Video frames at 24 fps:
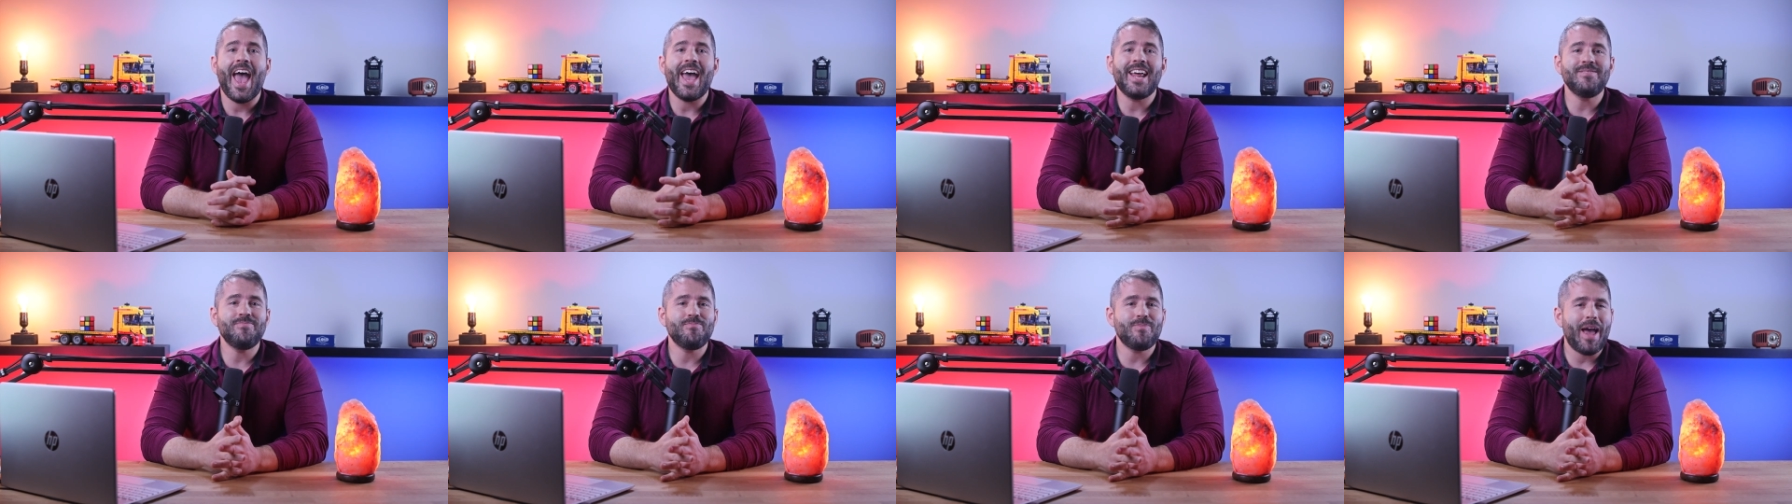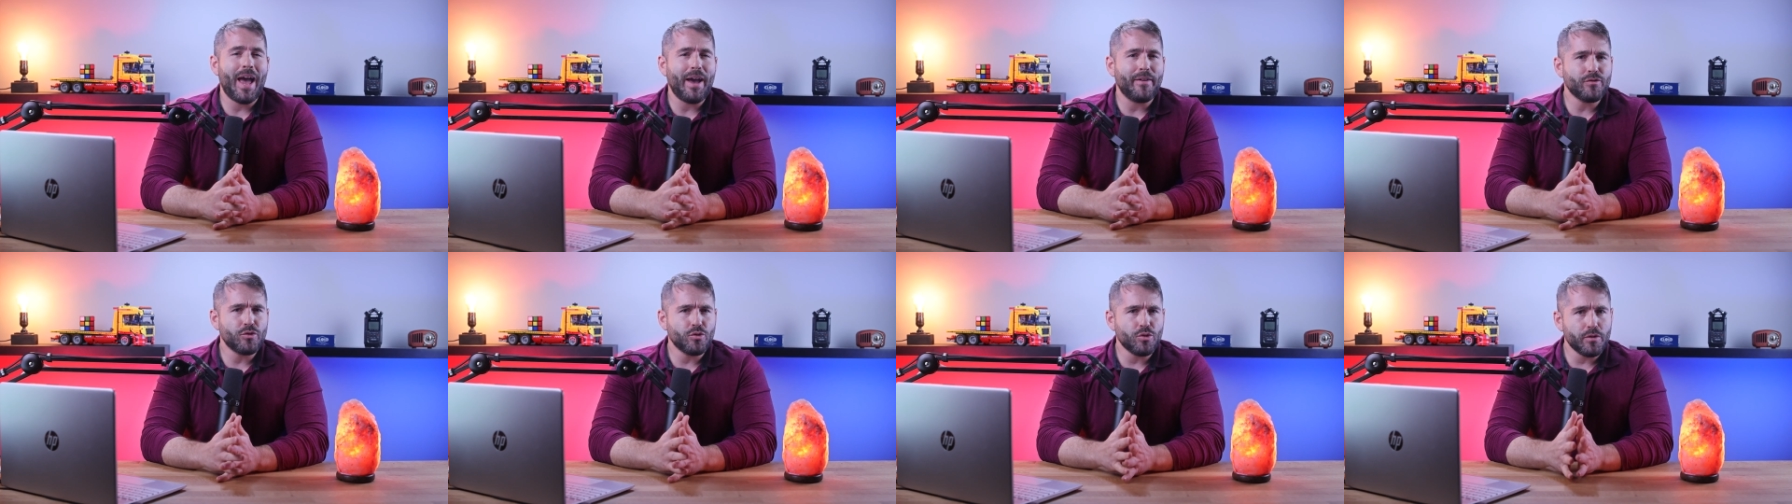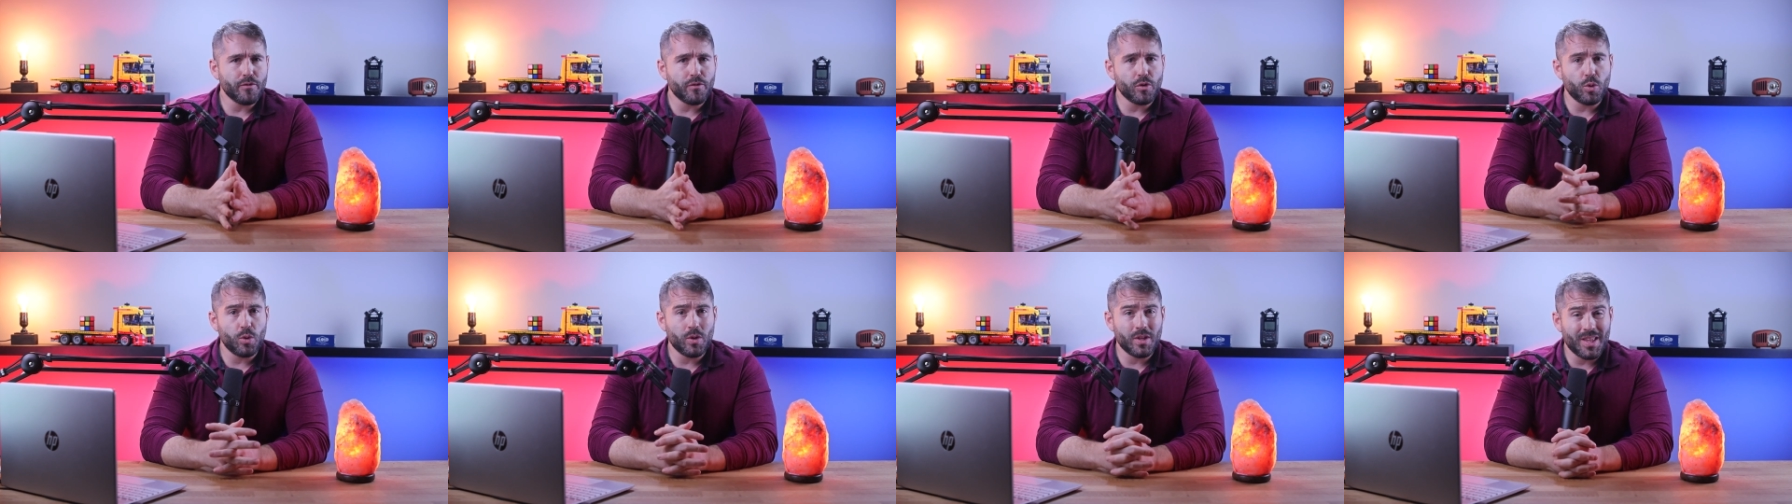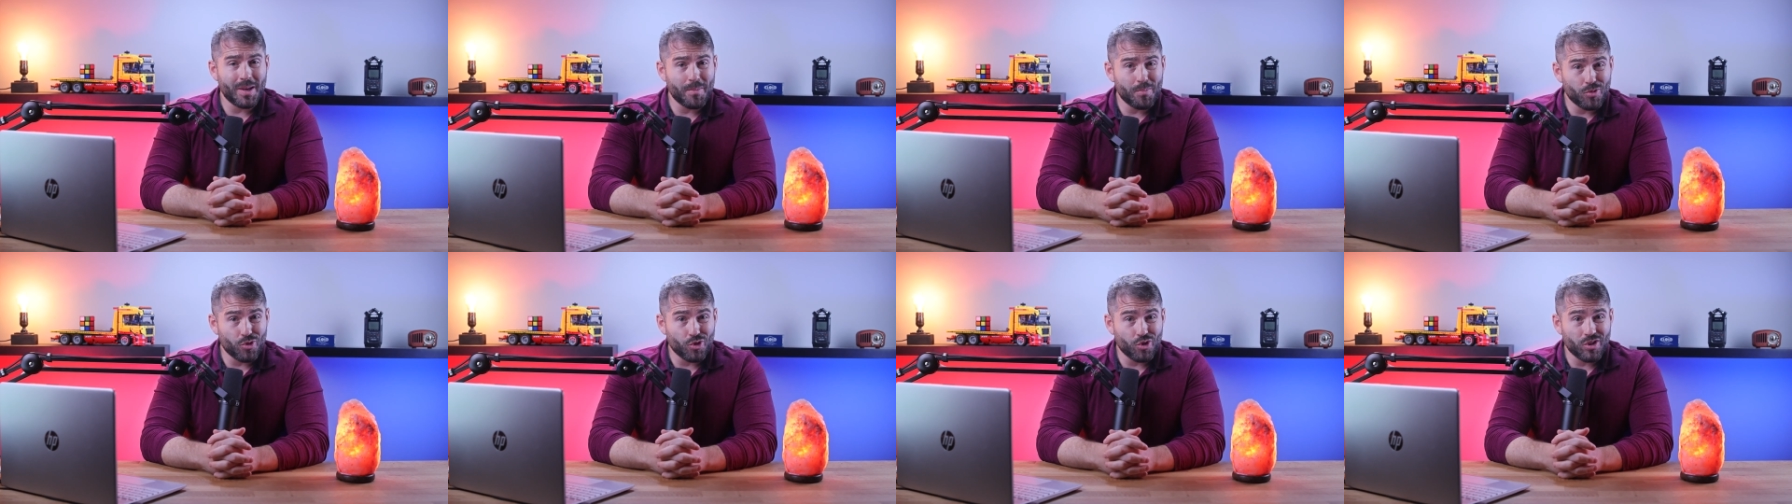And after
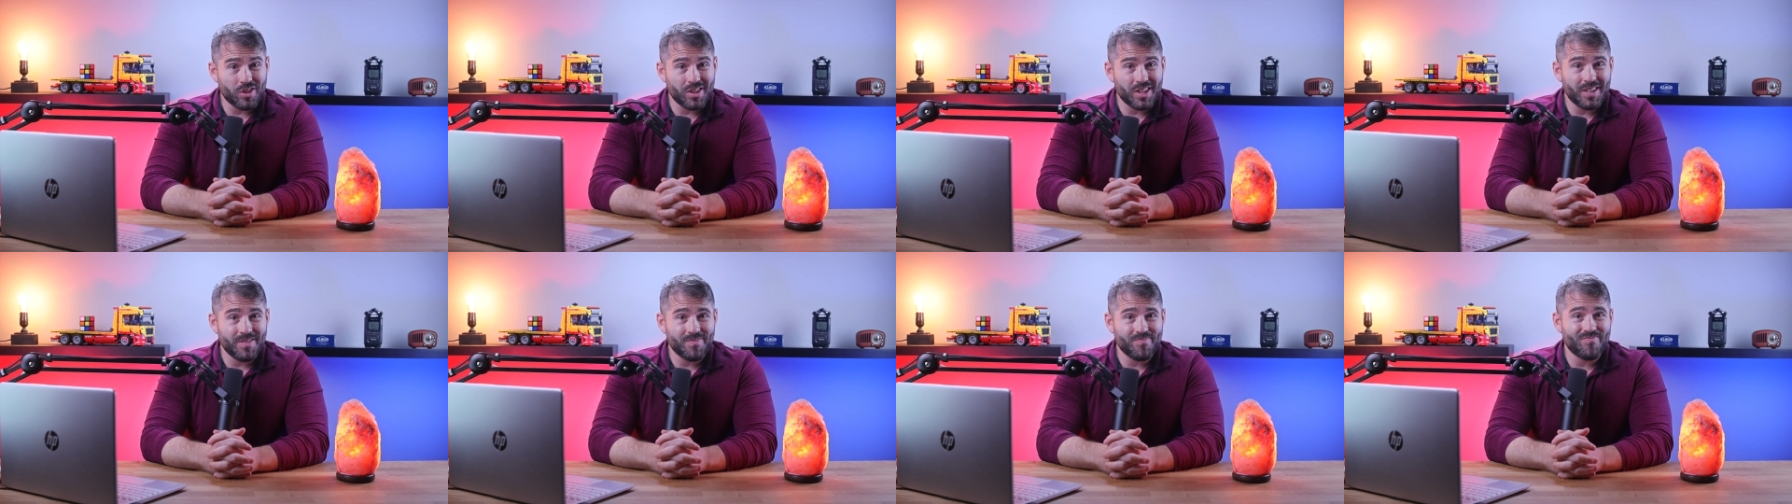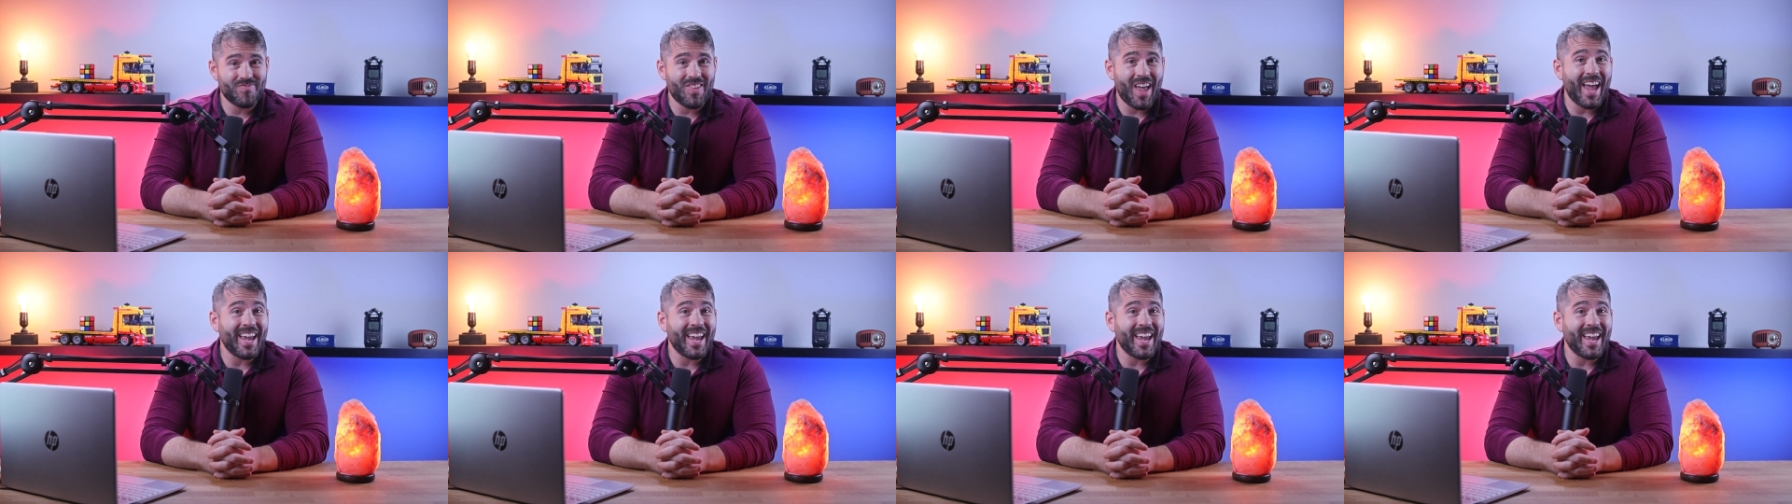reviewing them thoroughly,